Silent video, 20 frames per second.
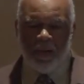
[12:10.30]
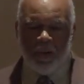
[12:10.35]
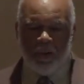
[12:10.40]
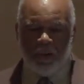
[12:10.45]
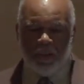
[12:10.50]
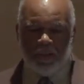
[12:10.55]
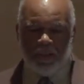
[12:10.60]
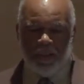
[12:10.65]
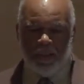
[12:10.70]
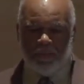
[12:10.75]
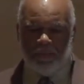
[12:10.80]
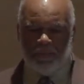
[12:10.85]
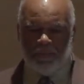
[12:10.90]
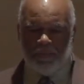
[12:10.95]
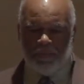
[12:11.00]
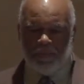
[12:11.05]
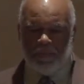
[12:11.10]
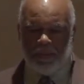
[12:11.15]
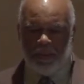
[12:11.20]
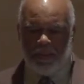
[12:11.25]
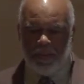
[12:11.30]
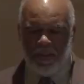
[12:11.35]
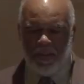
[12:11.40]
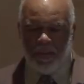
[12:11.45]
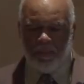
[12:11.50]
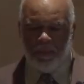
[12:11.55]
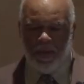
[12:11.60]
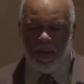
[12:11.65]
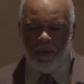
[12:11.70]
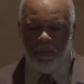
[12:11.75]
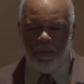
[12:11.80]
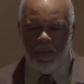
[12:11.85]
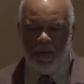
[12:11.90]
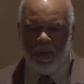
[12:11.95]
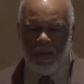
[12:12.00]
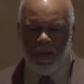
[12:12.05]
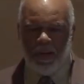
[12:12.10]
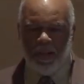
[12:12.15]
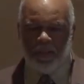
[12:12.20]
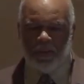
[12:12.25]
hold of some synthetic
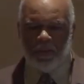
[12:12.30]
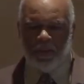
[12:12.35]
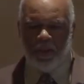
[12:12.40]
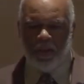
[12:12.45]
marijuana not too